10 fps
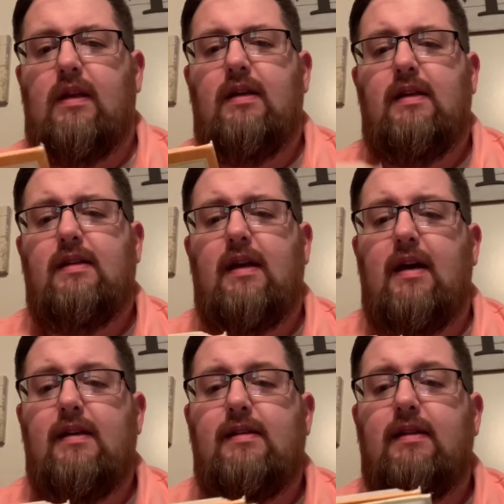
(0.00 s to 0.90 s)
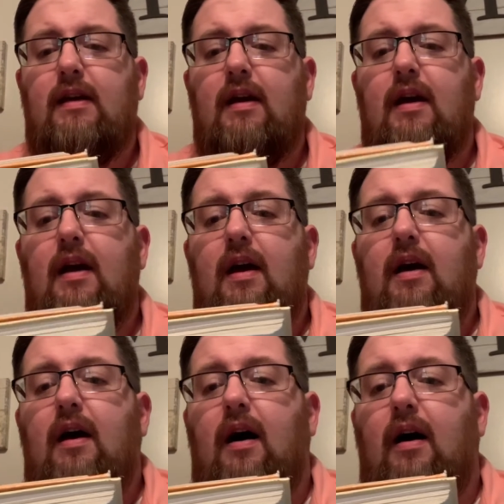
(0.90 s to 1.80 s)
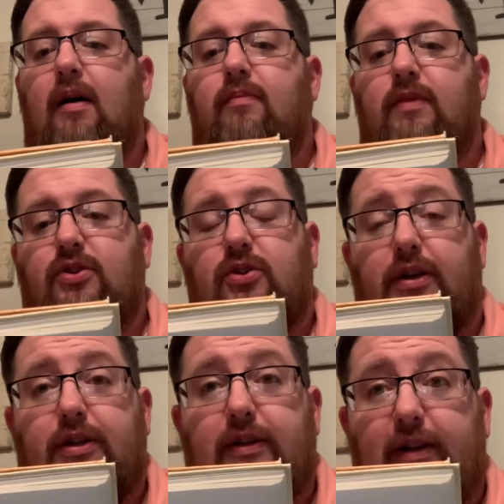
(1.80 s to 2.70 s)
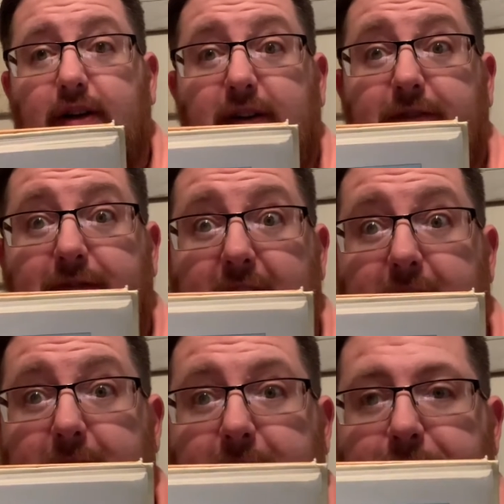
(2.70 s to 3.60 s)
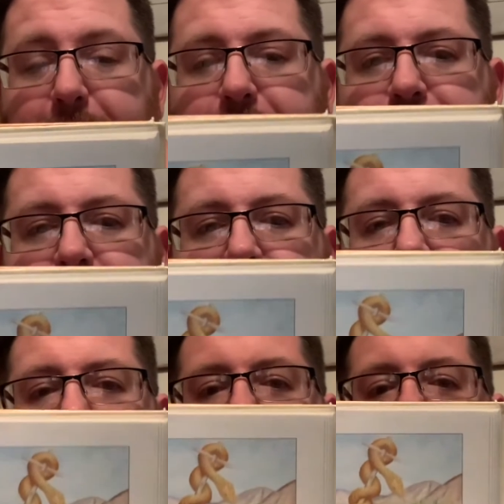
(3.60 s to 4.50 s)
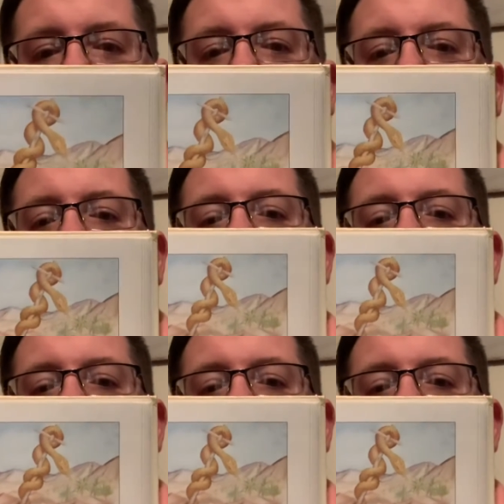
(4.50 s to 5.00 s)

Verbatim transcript: It says, um, it's called the look of faith. After